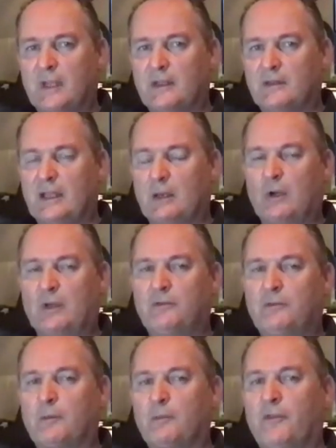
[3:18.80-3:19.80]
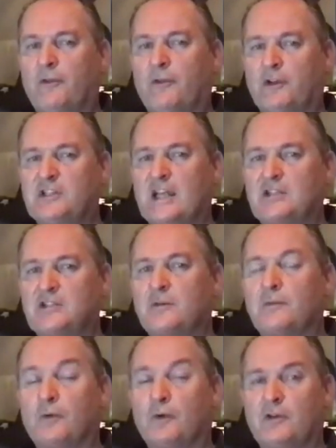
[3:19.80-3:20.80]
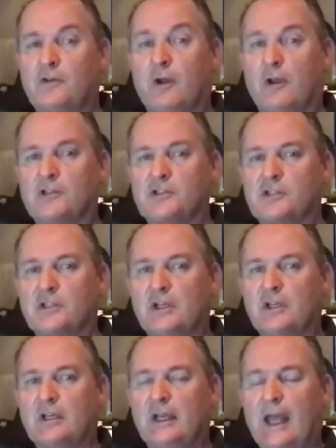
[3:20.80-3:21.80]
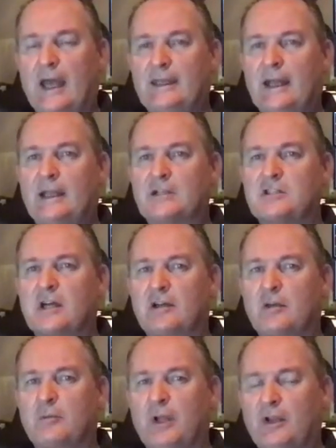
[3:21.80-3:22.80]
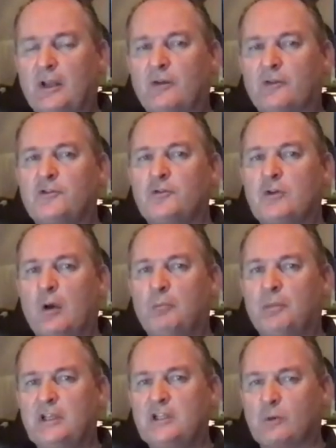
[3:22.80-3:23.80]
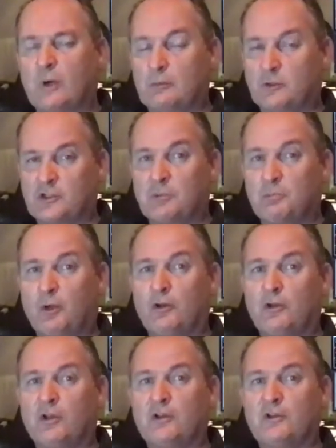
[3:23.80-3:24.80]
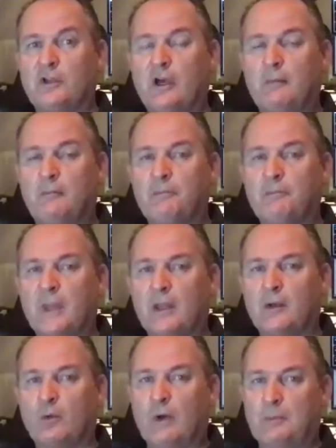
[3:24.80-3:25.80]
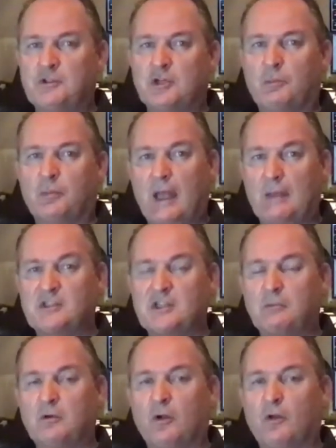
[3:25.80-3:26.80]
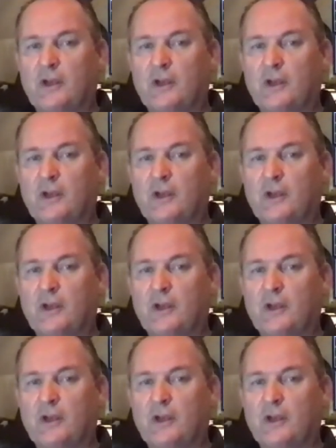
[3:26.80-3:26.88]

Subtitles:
That went from 30 cents to $40. And then I started building on 2 companies. One was a bullion web shop, Amsterdam Gold.